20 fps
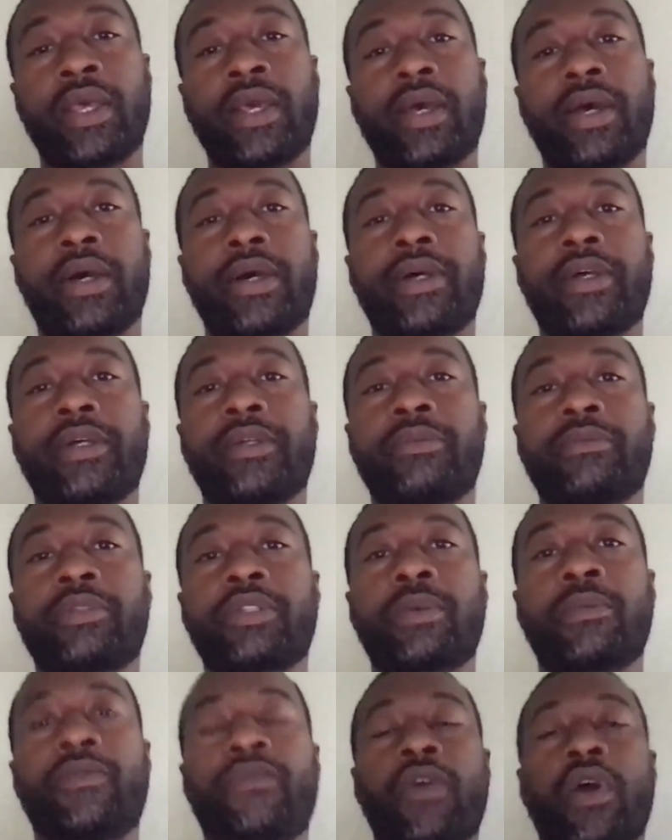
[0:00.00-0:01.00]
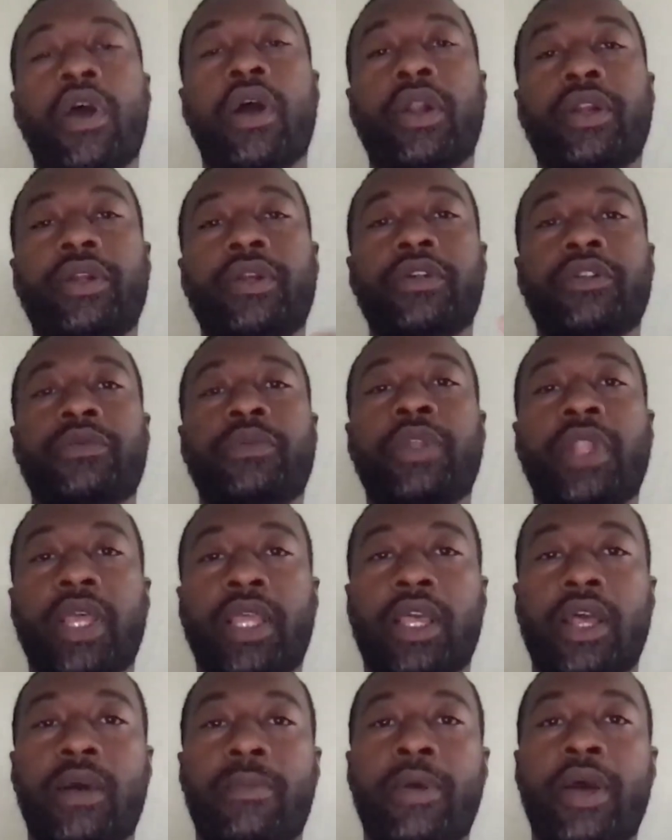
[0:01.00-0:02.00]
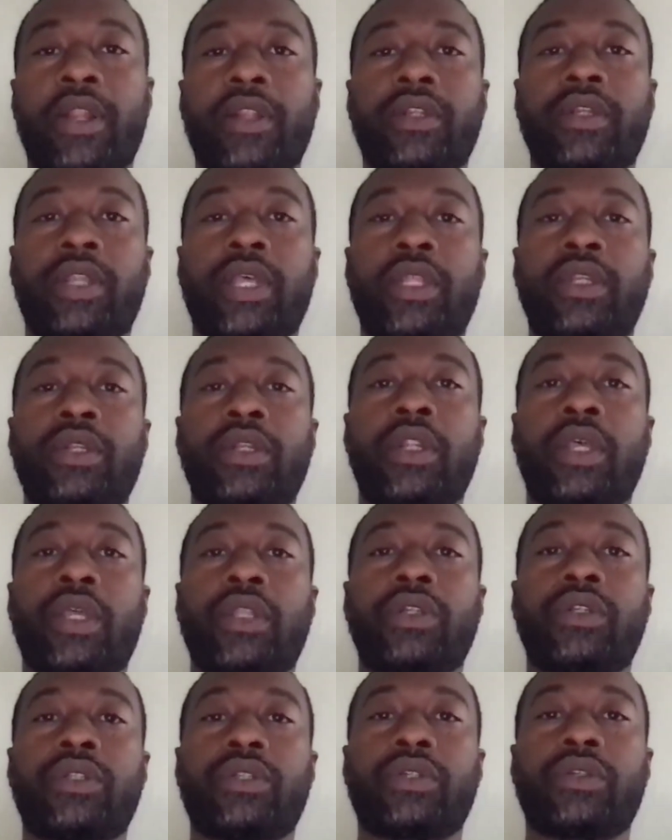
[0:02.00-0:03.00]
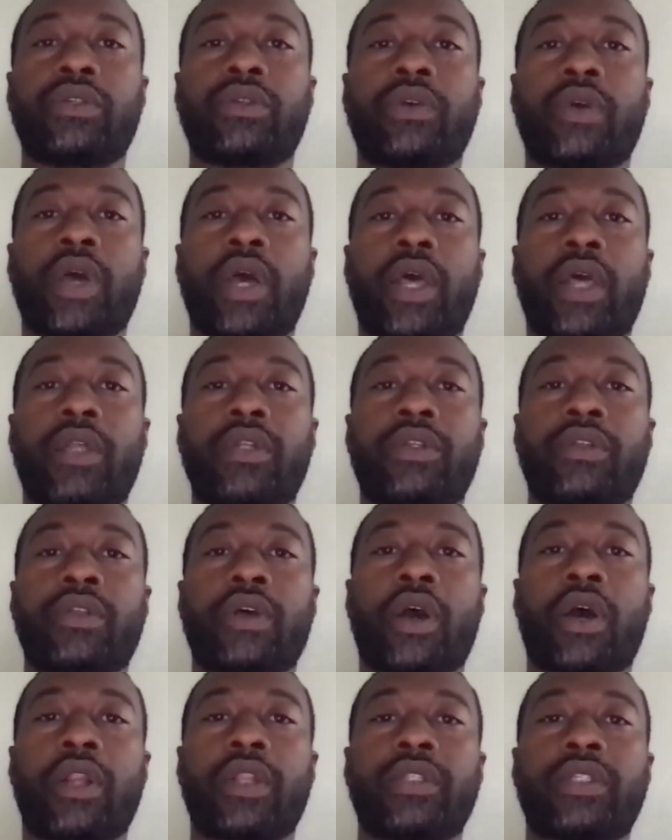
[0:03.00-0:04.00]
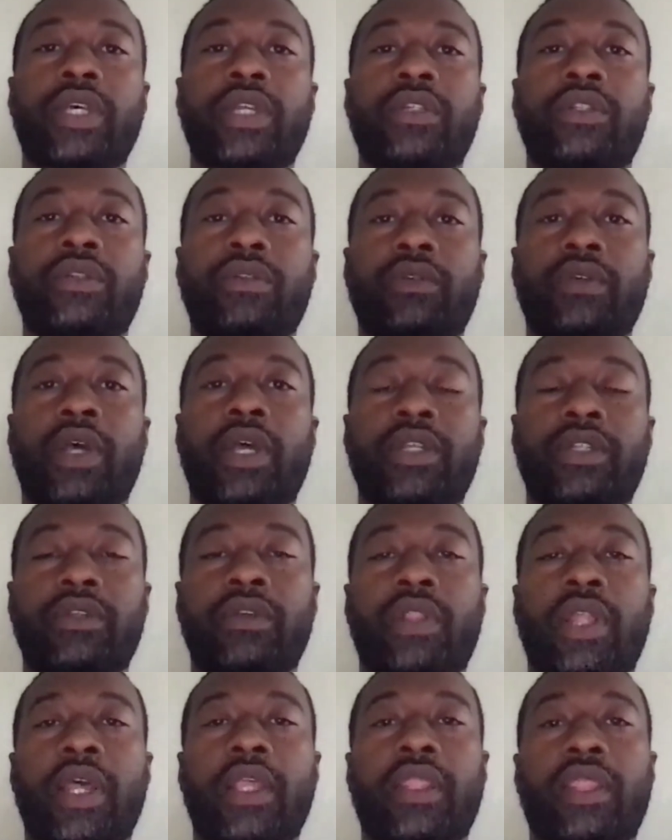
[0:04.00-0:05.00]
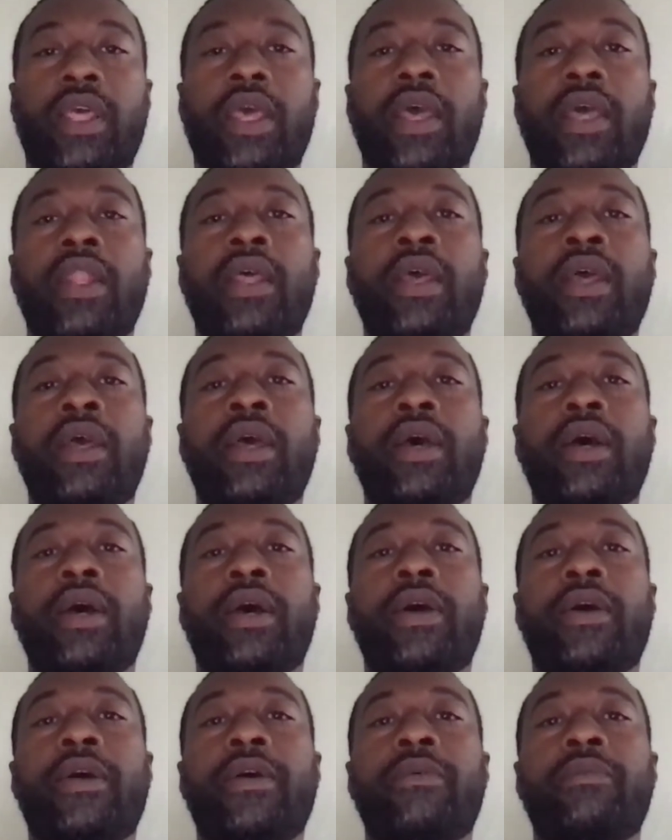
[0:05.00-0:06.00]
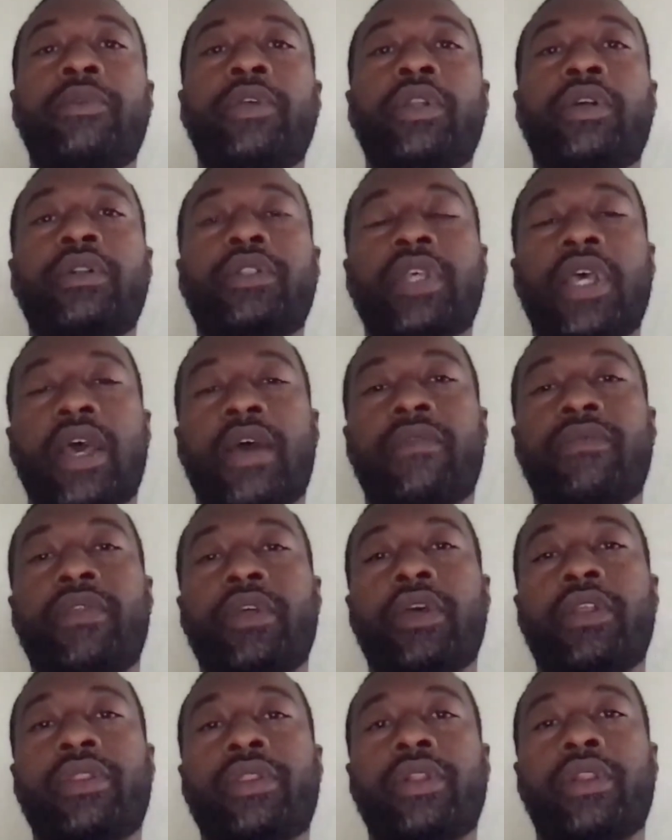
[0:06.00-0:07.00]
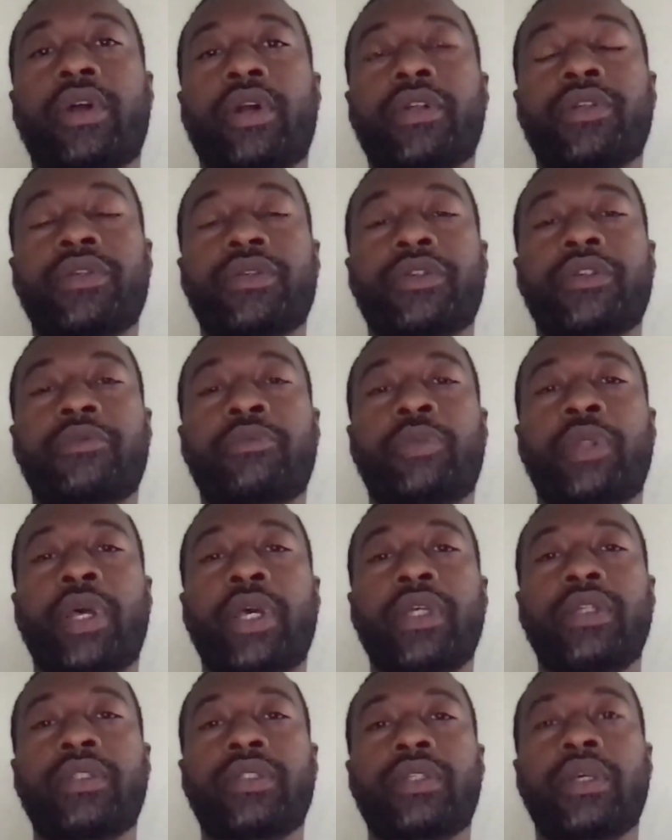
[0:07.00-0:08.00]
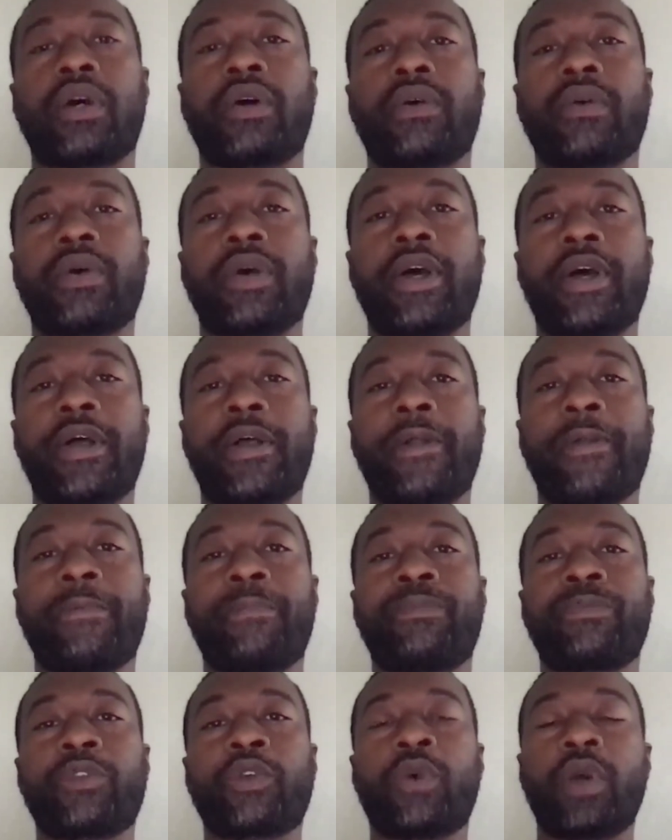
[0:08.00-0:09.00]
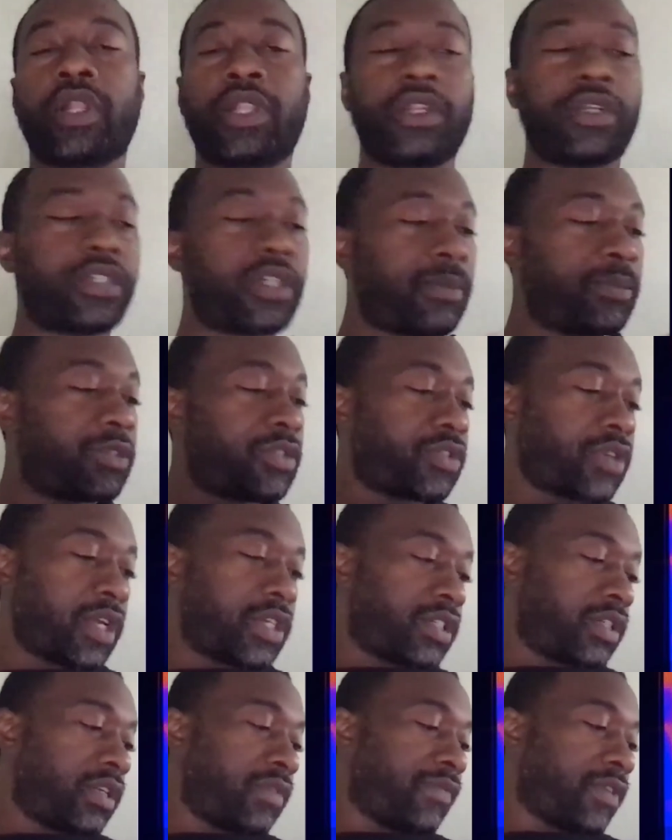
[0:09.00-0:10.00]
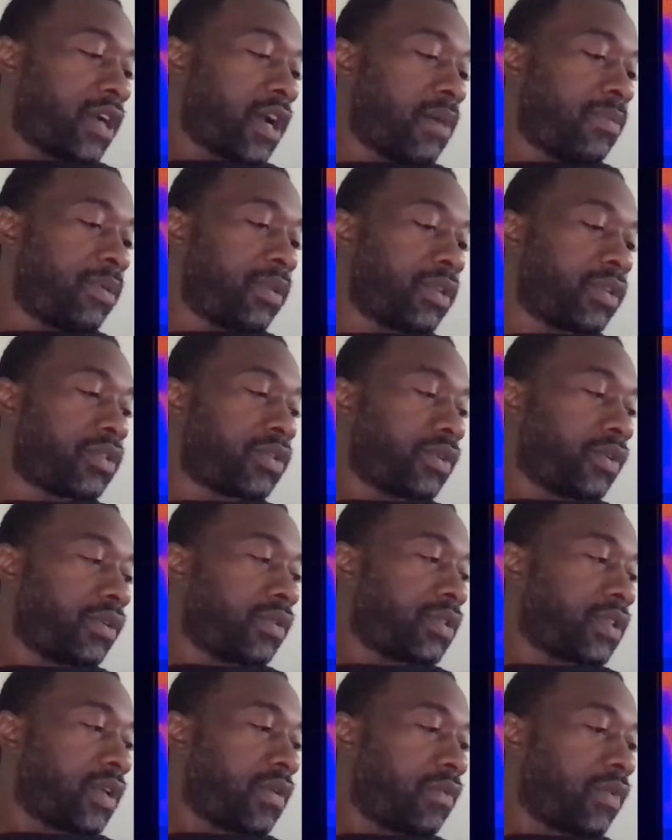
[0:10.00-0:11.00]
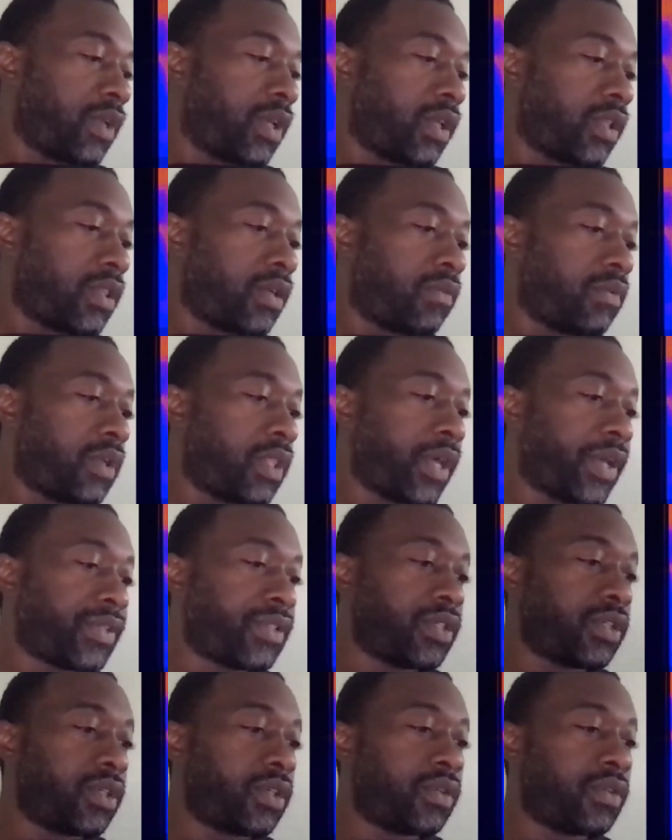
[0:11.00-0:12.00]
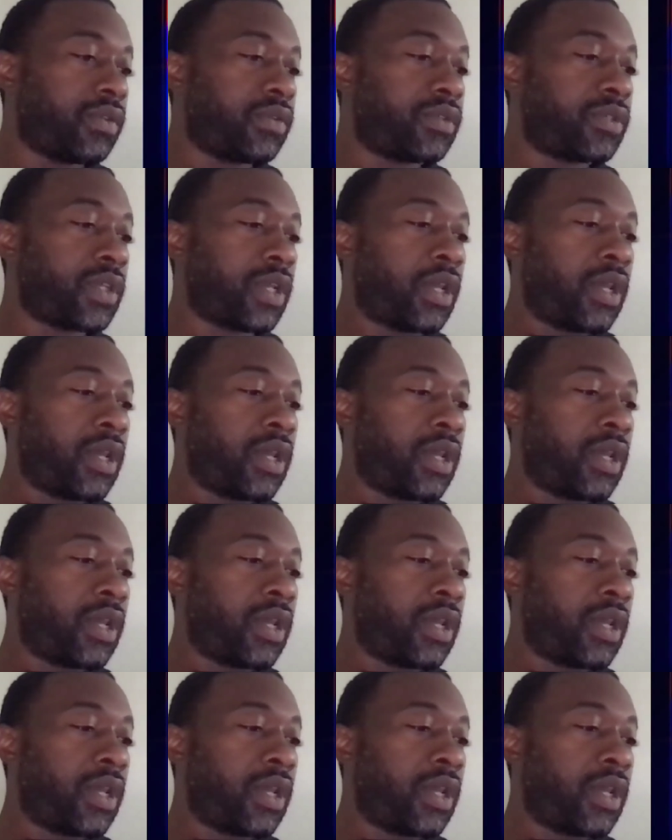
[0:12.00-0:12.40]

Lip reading: Some of our auditors, when they come out and do the audits, I do like that. To have the larger display. So, quick little demonstration of a couple of the tools that we like to use.